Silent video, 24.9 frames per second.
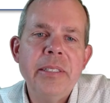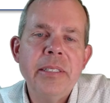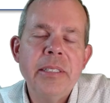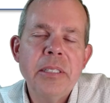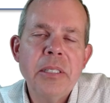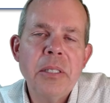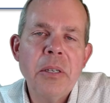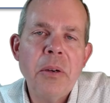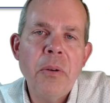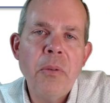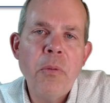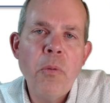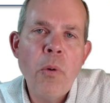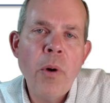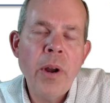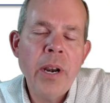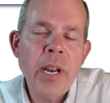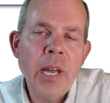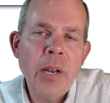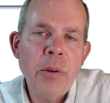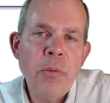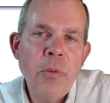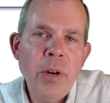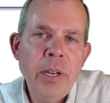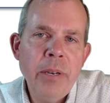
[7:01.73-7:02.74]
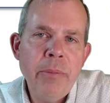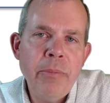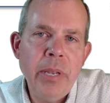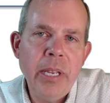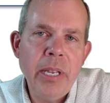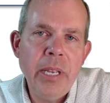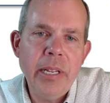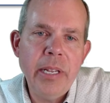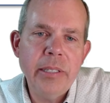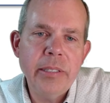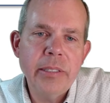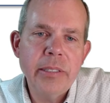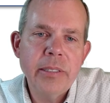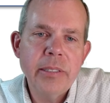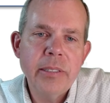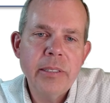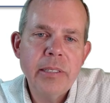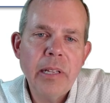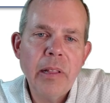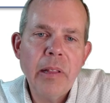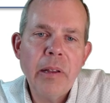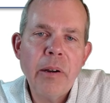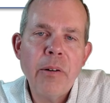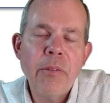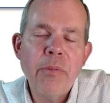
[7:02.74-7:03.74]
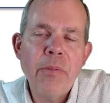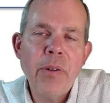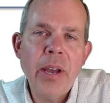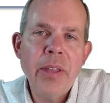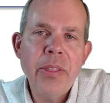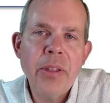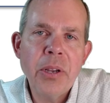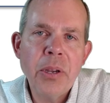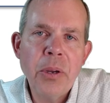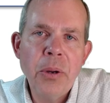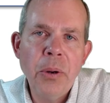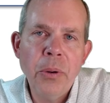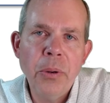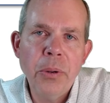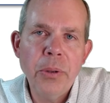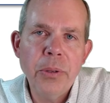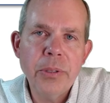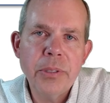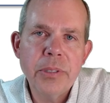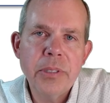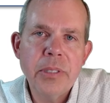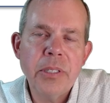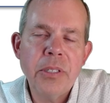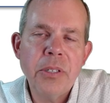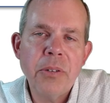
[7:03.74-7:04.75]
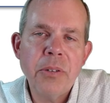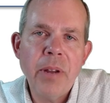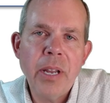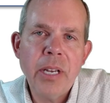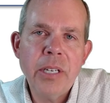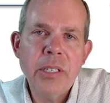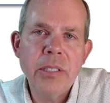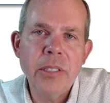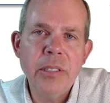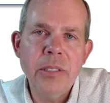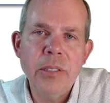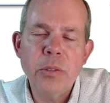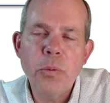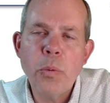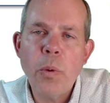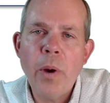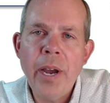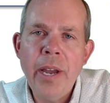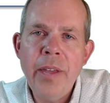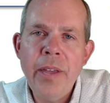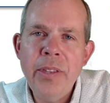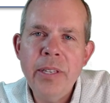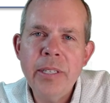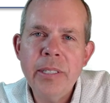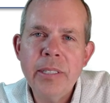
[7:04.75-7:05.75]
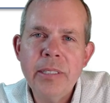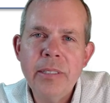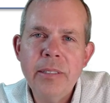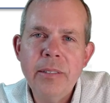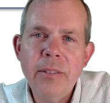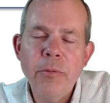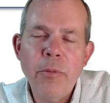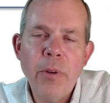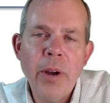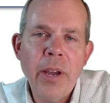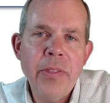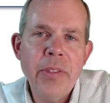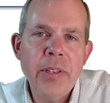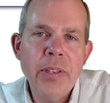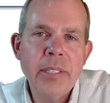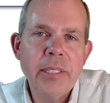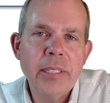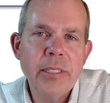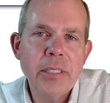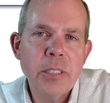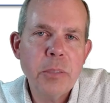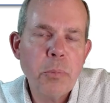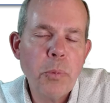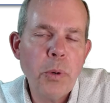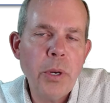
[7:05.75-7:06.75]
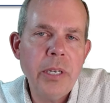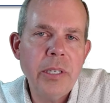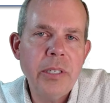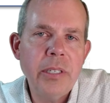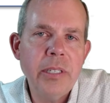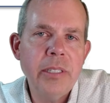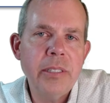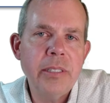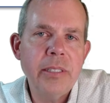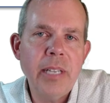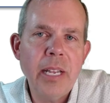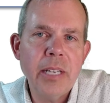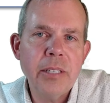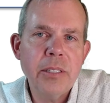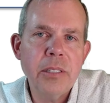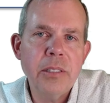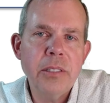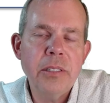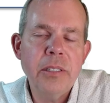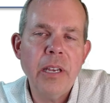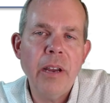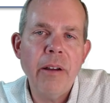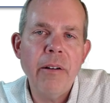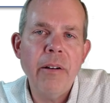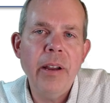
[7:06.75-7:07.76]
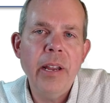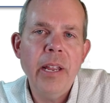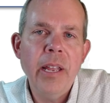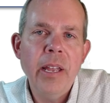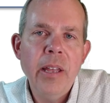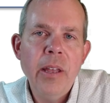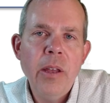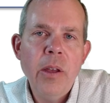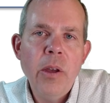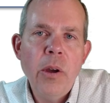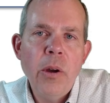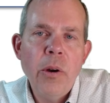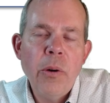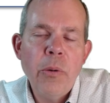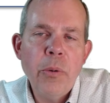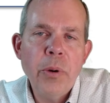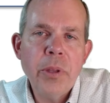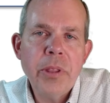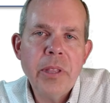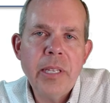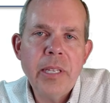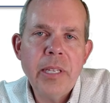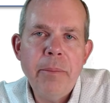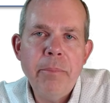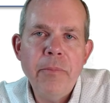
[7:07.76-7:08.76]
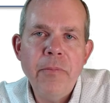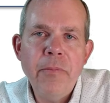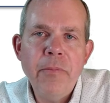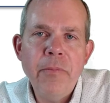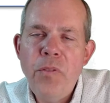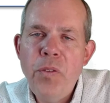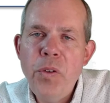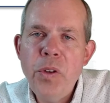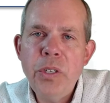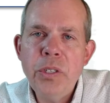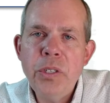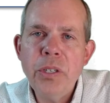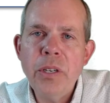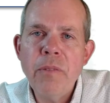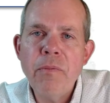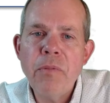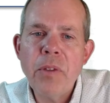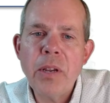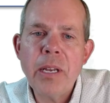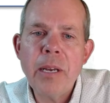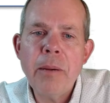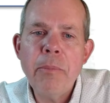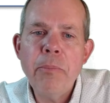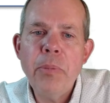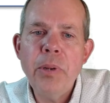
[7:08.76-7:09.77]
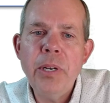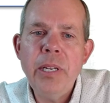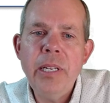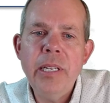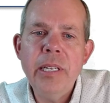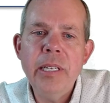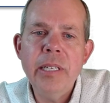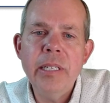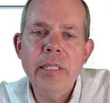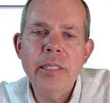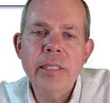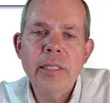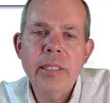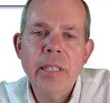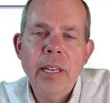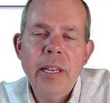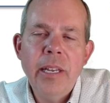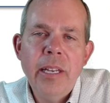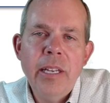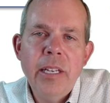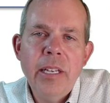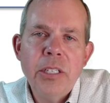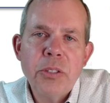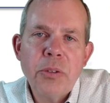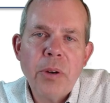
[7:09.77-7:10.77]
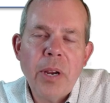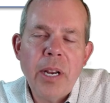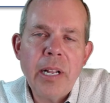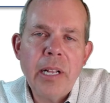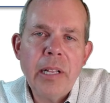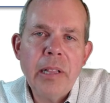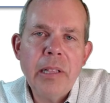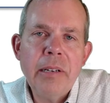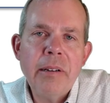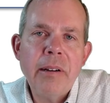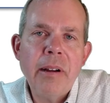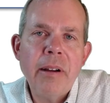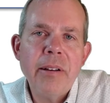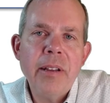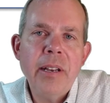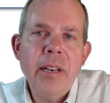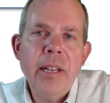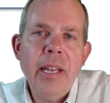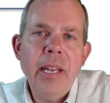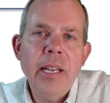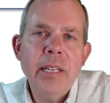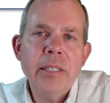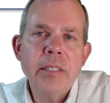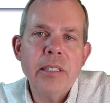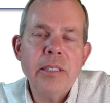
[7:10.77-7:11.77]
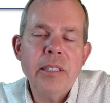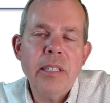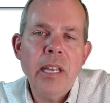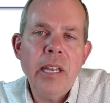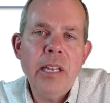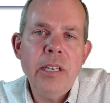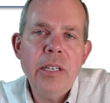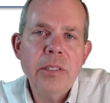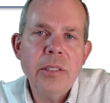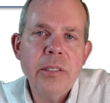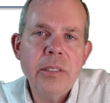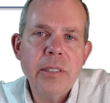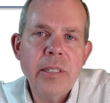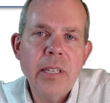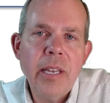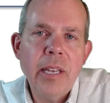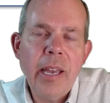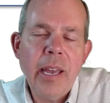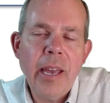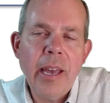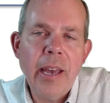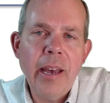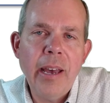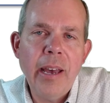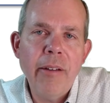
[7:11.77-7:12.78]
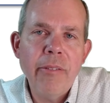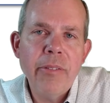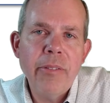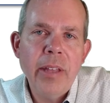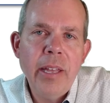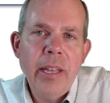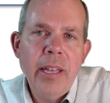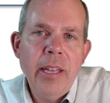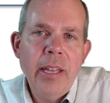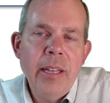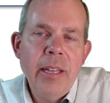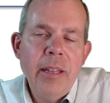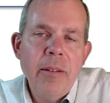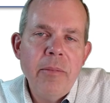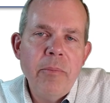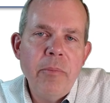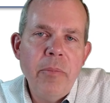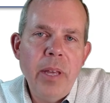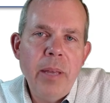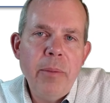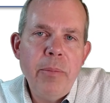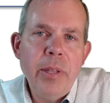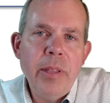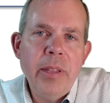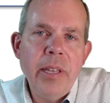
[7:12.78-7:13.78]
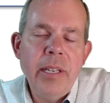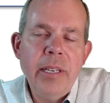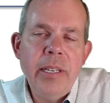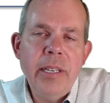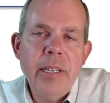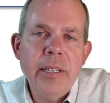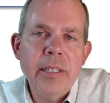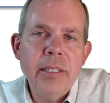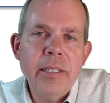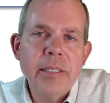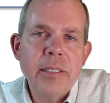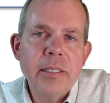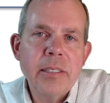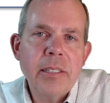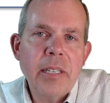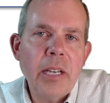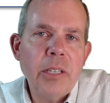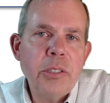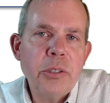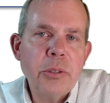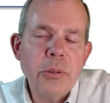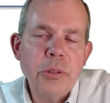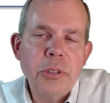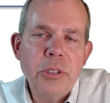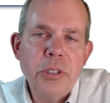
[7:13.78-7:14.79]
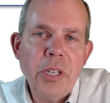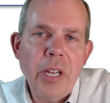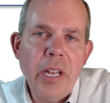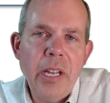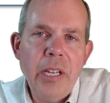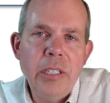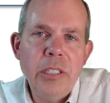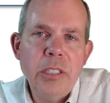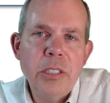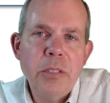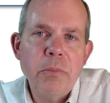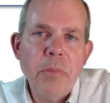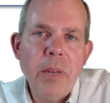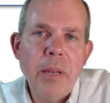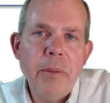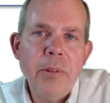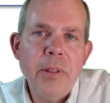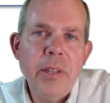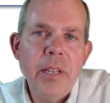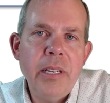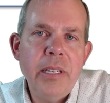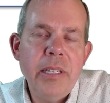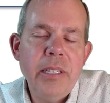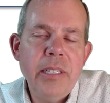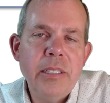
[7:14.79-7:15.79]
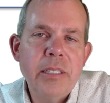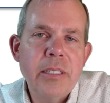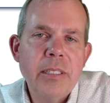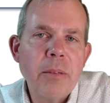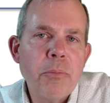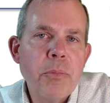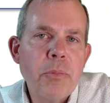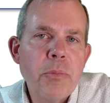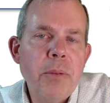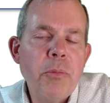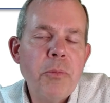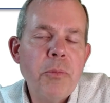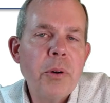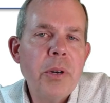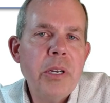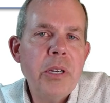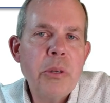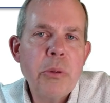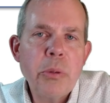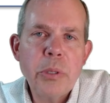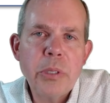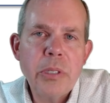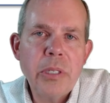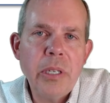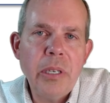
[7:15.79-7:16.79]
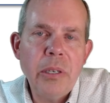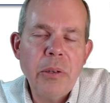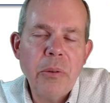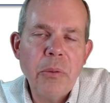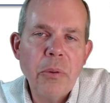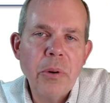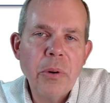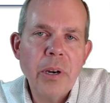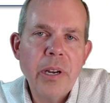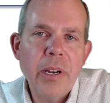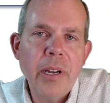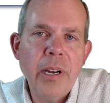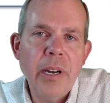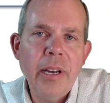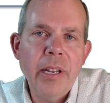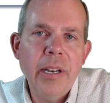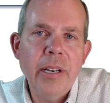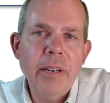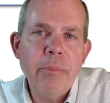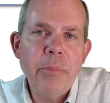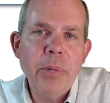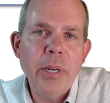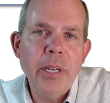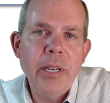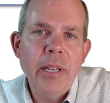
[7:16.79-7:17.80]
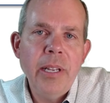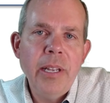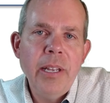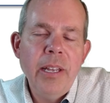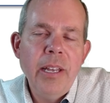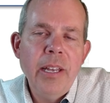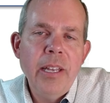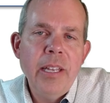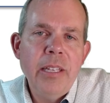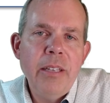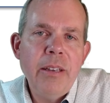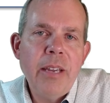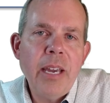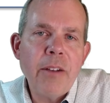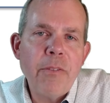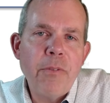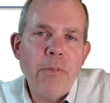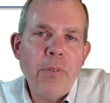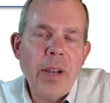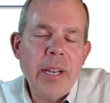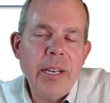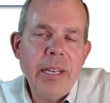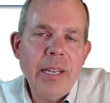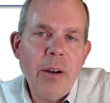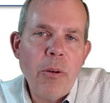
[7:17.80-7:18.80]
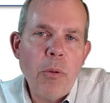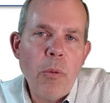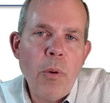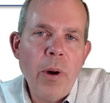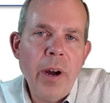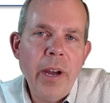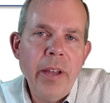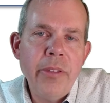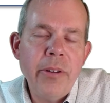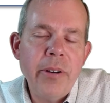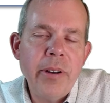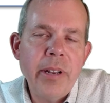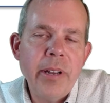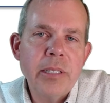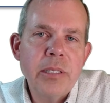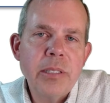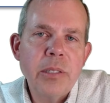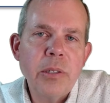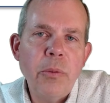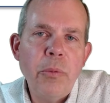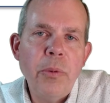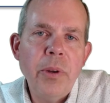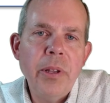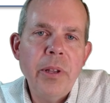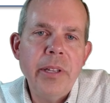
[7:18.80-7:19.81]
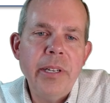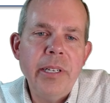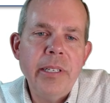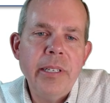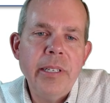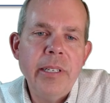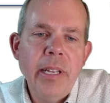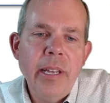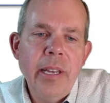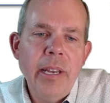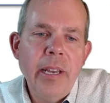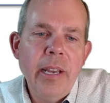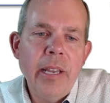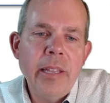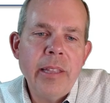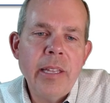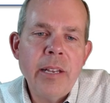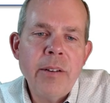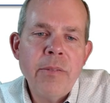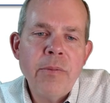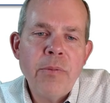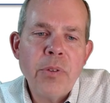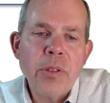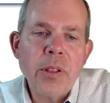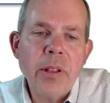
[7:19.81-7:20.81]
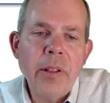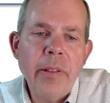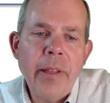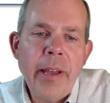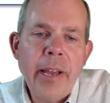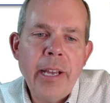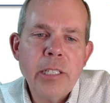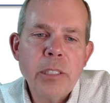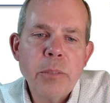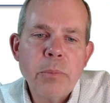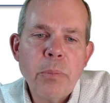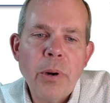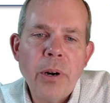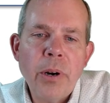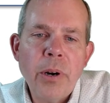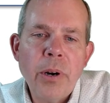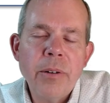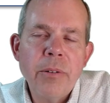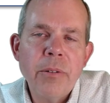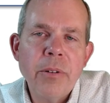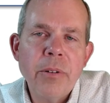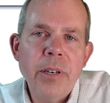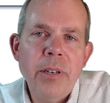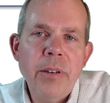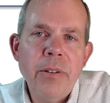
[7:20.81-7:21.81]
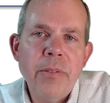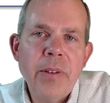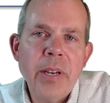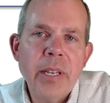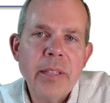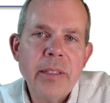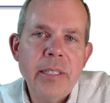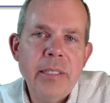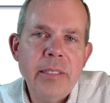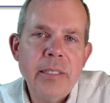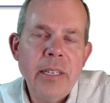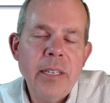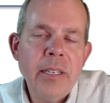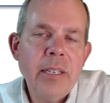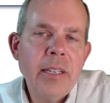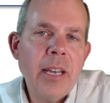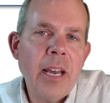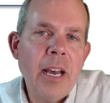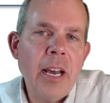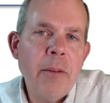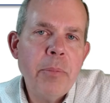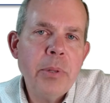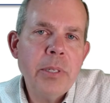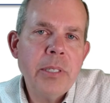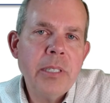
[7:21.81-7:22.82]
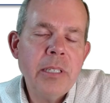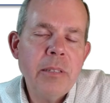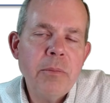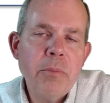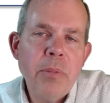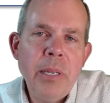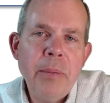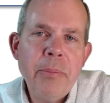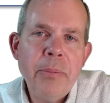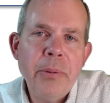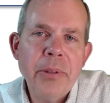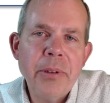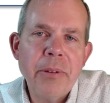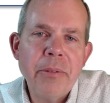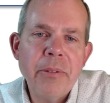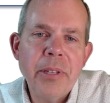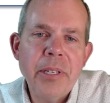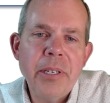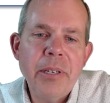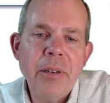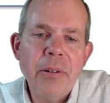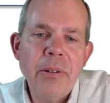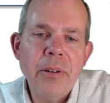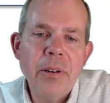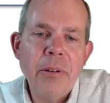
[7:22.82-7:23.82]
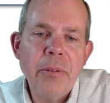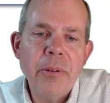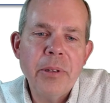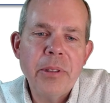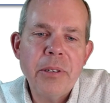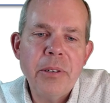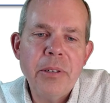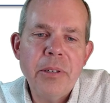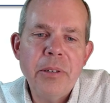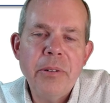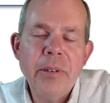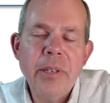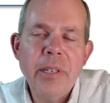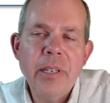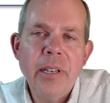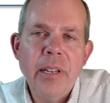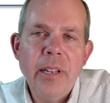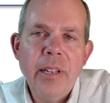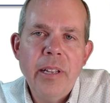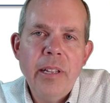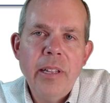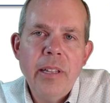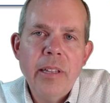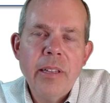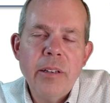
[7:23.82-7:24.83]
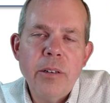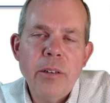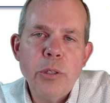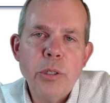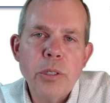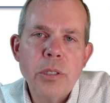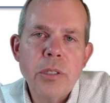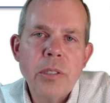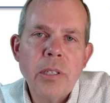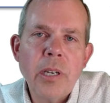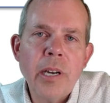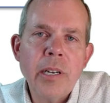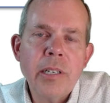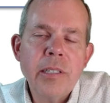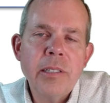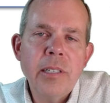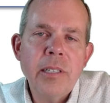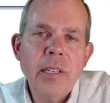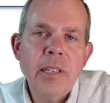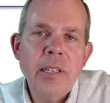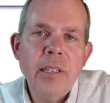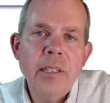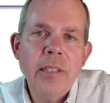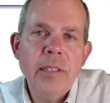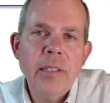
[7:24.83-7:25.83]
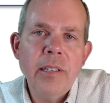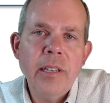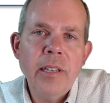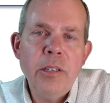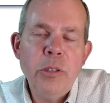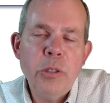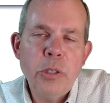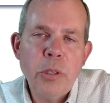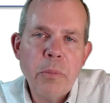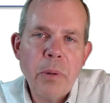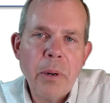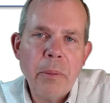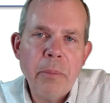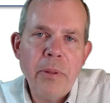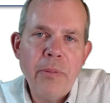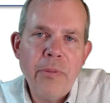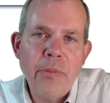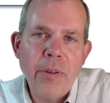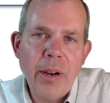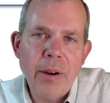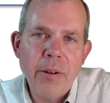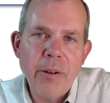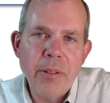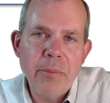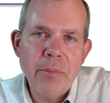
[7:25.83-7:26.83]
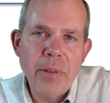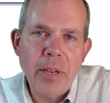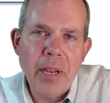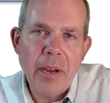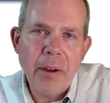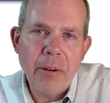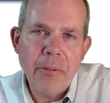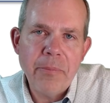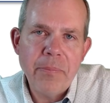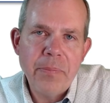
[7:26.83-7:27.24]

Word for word: So one-on-one meetings, clarify the goals, the directions, why this sprint is necessary, what the vision of the company is. Try to clear out any hesitations they have. Maybe they need a schedule change, maybe they need something more interesting to work on, but you got to find out why they're not so willing. And then for the last part, where you've got these incompetent people that really don't know what they're doing, they're just toxic and you should probably fire them now.